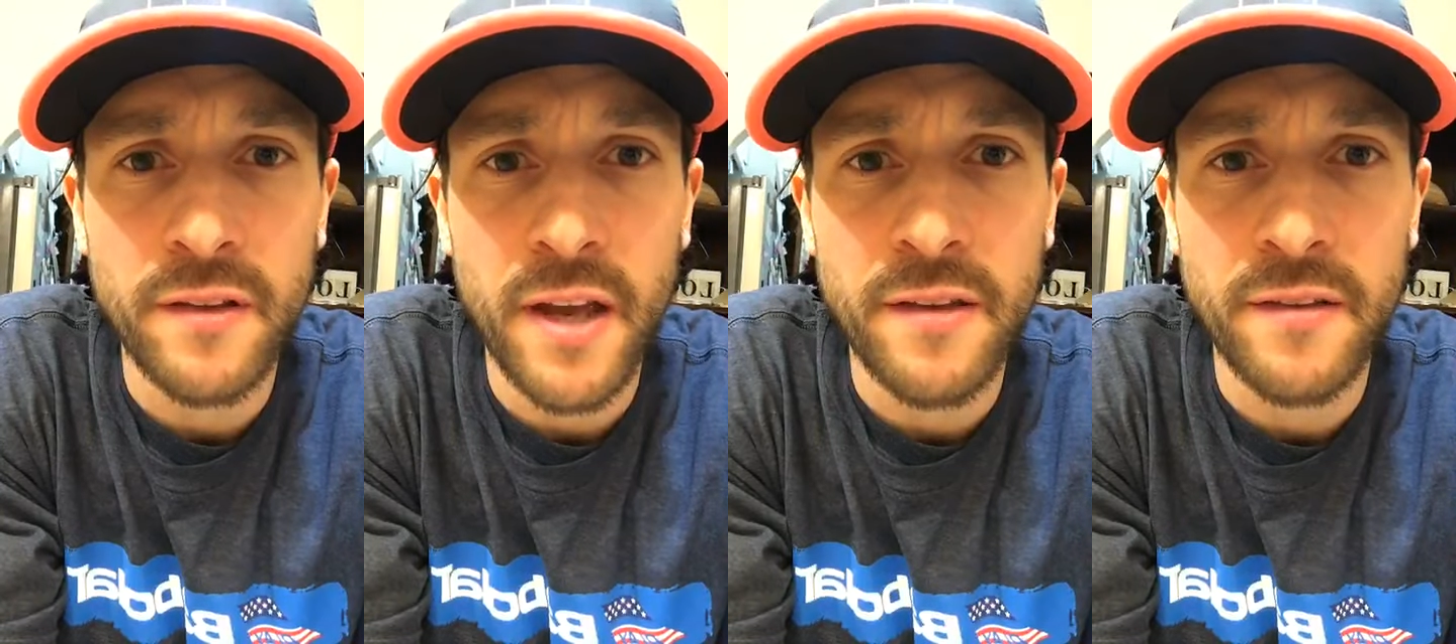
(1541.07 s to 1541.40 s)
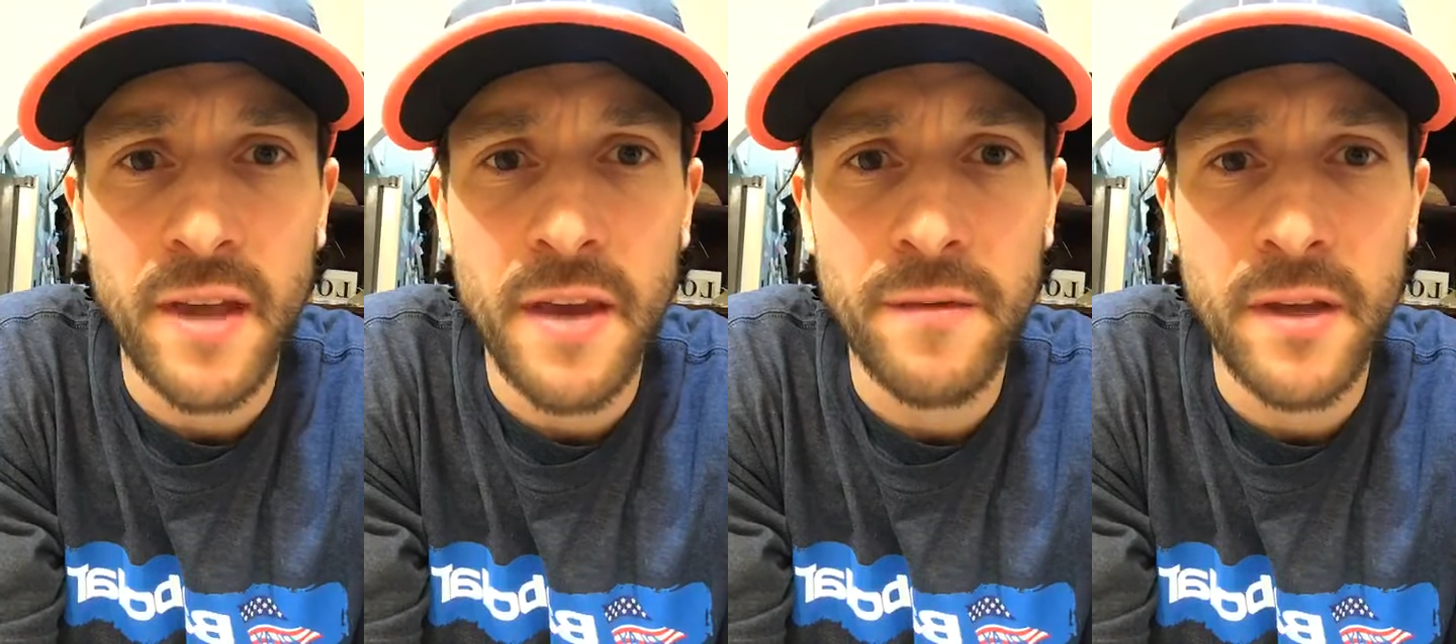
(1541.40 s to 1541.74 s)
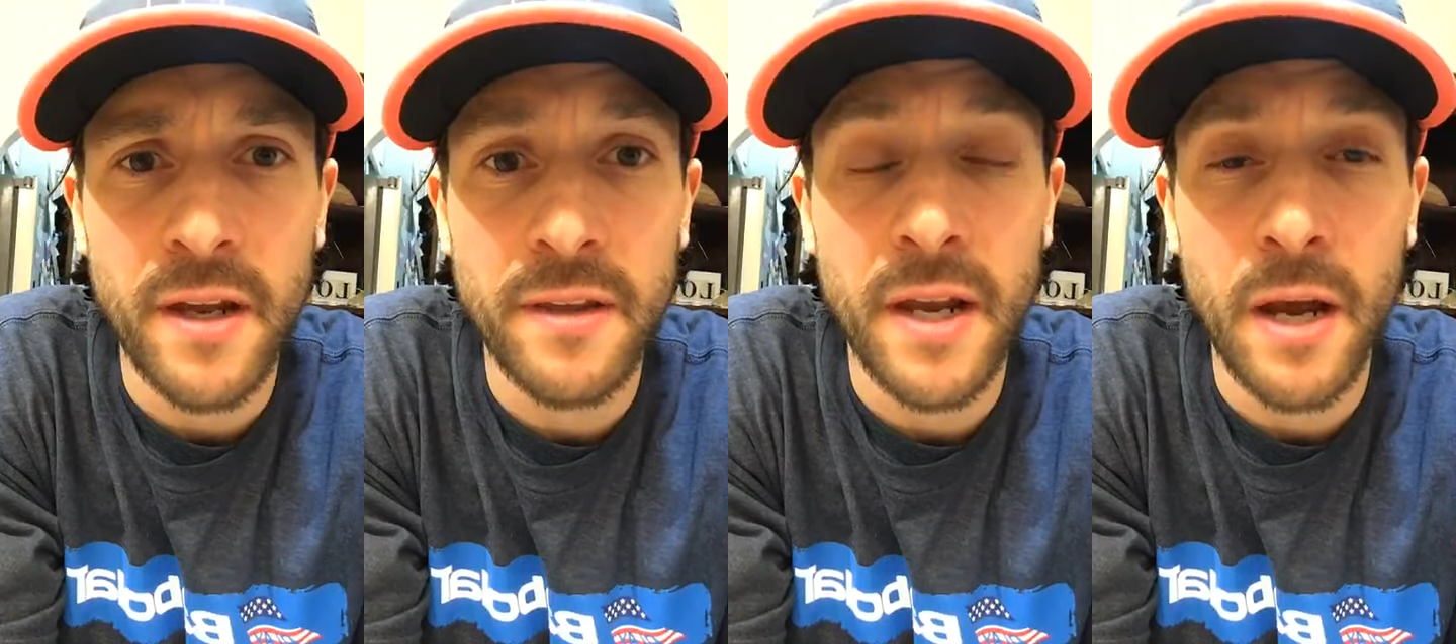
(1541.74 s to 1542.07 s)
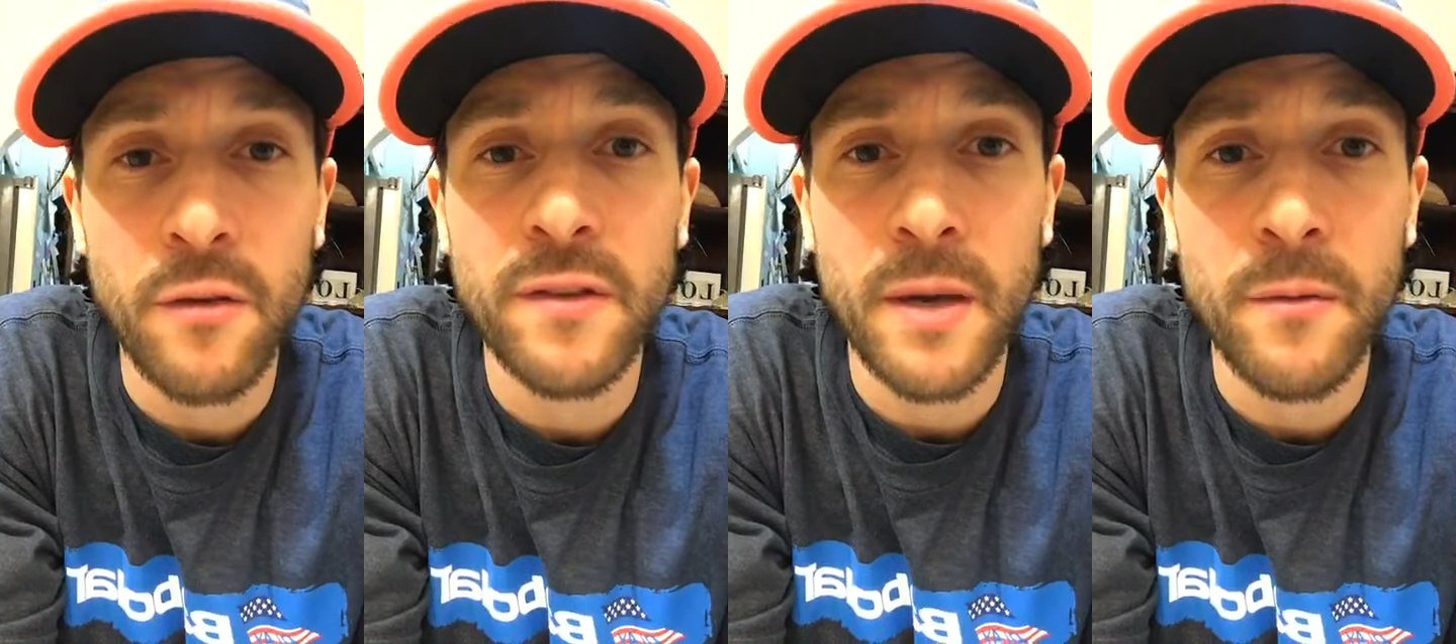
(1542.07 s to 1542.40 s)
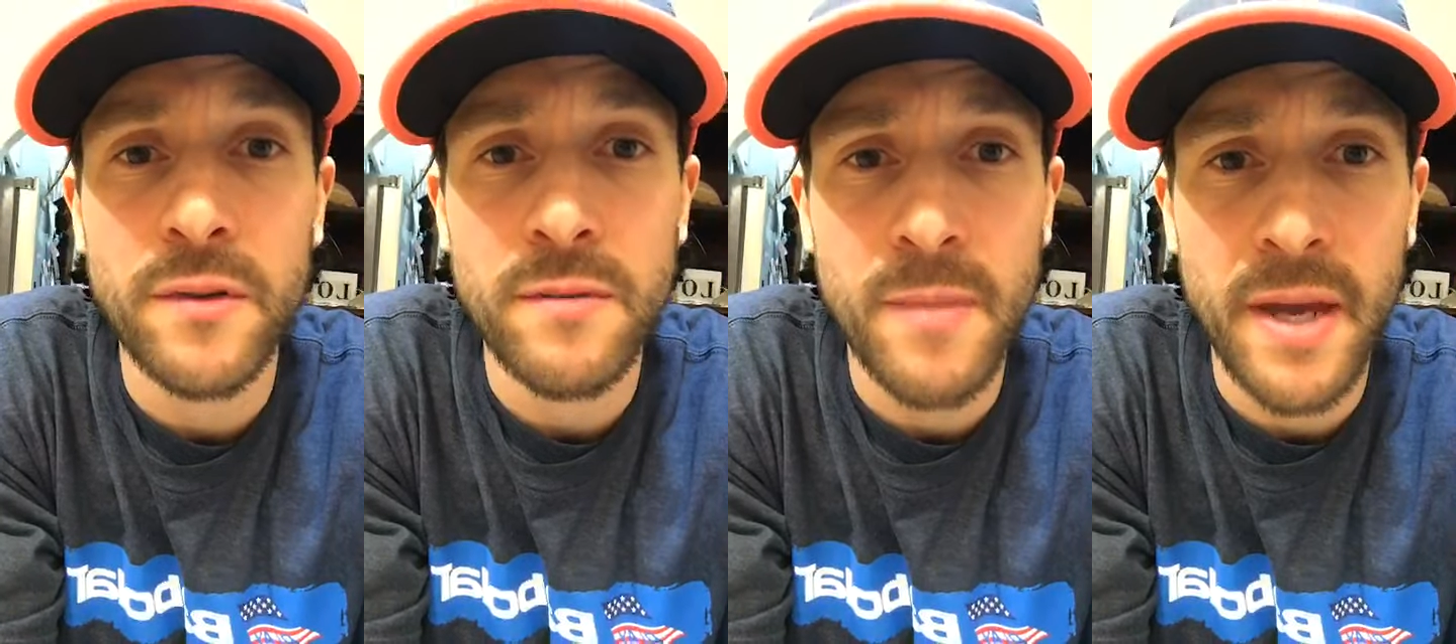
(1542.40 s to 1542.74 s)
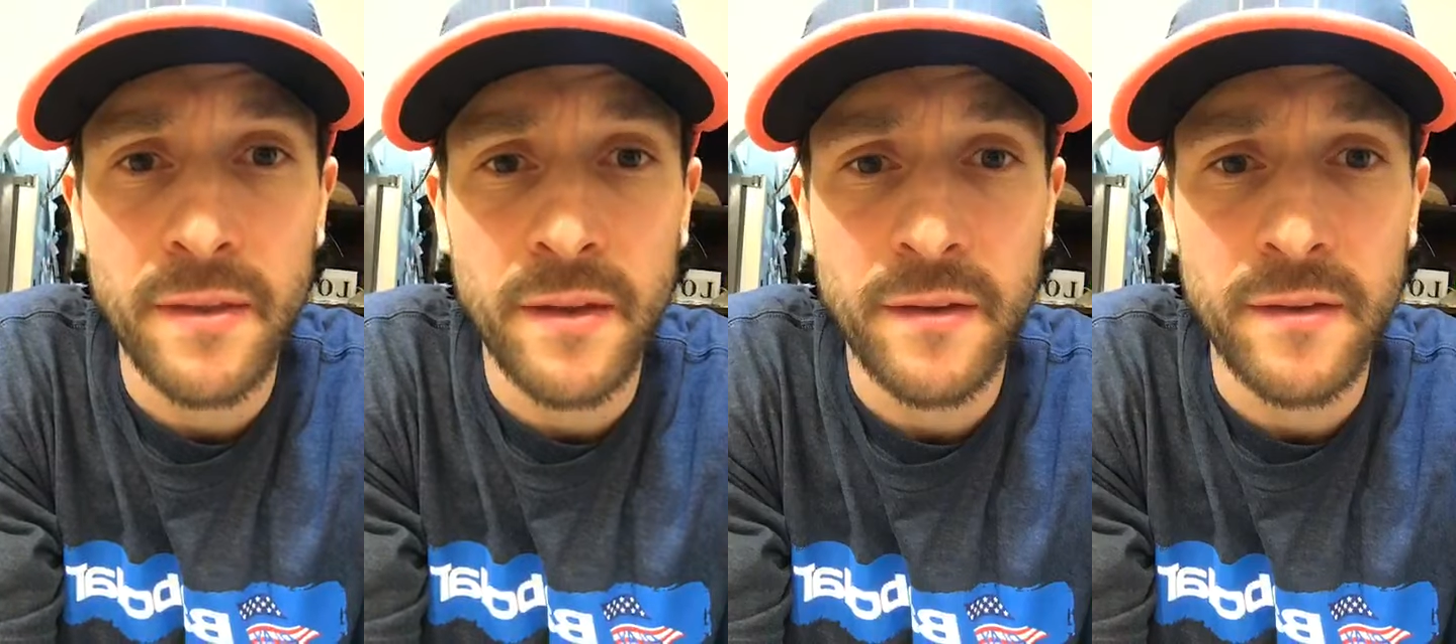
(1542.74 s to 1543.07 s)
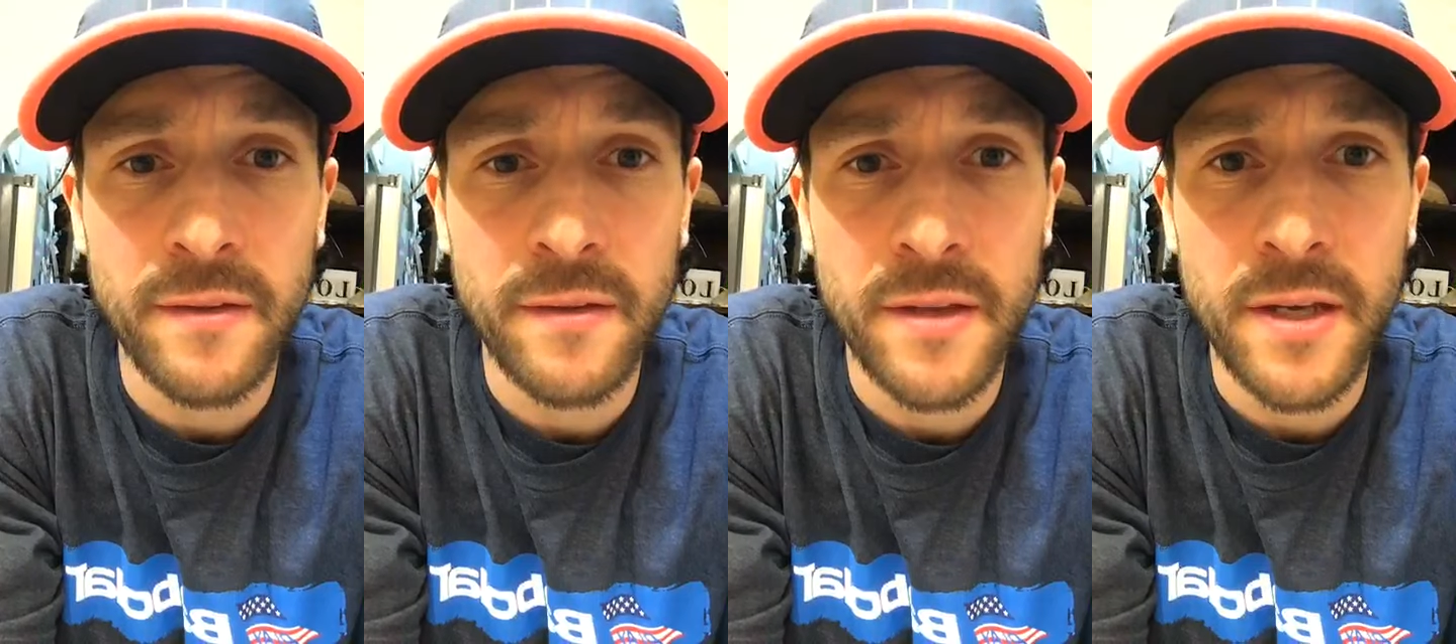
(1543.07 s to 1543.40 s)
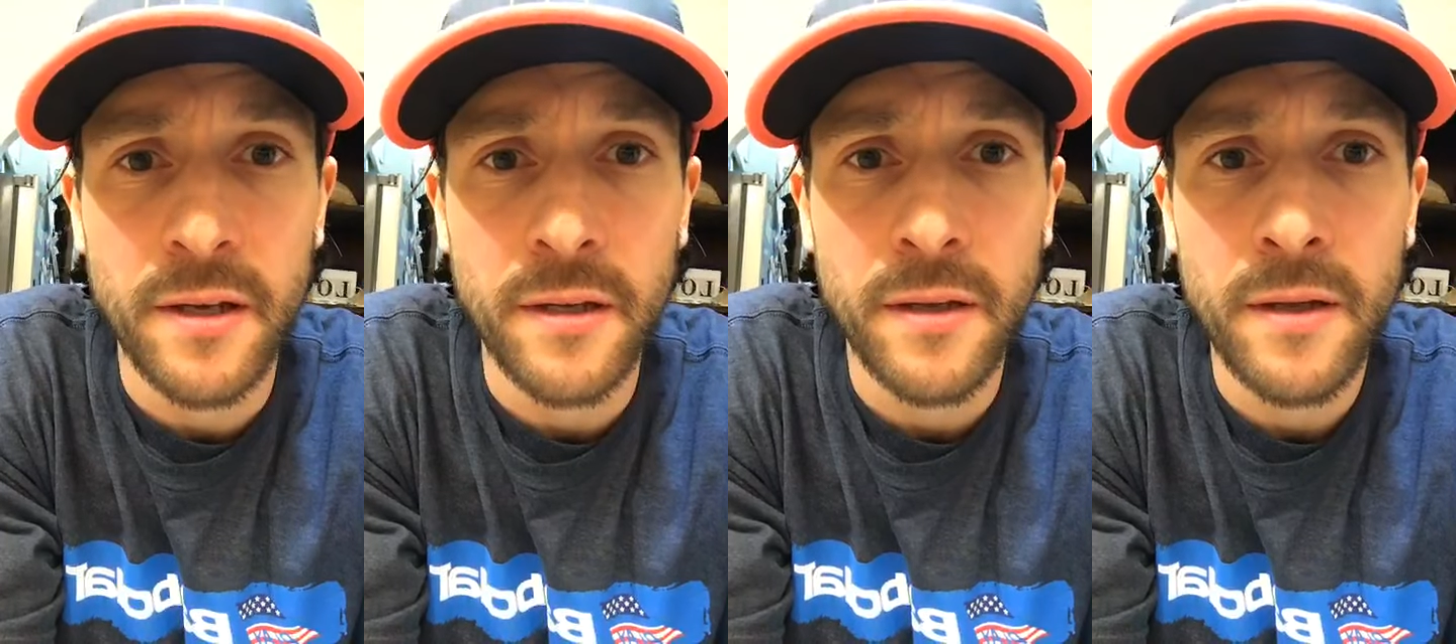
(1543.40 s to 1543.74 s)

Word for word: I saved it and then I was able to make this deal.